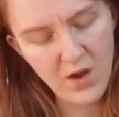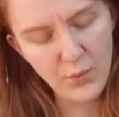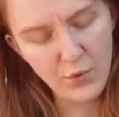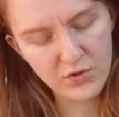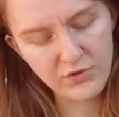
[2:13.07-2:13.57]

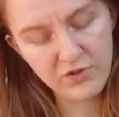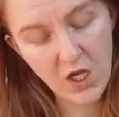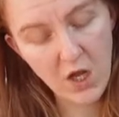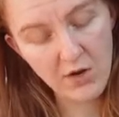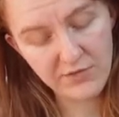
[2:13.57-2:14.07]
brought a
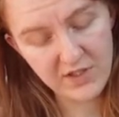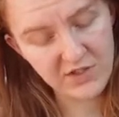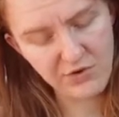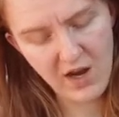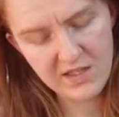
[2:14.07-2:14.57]
return of
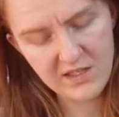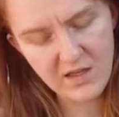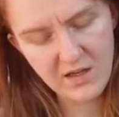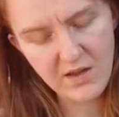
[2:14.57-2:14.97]
distress.